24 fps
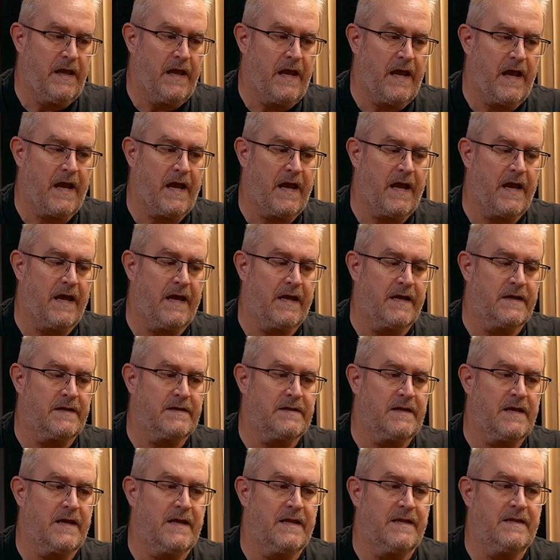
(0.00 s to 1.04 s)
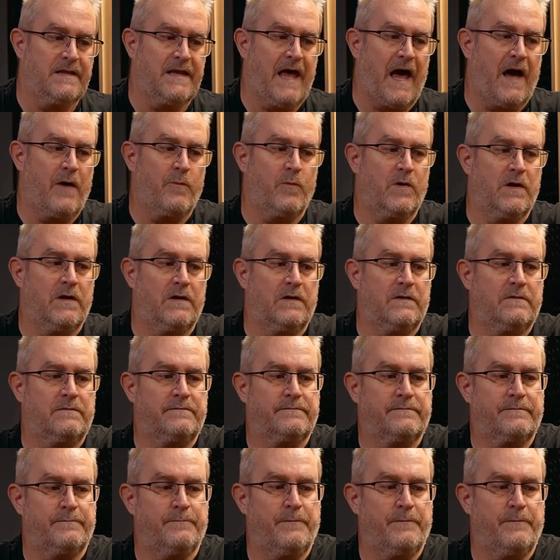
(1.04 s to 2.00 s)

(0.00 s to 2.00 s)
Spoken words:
And that will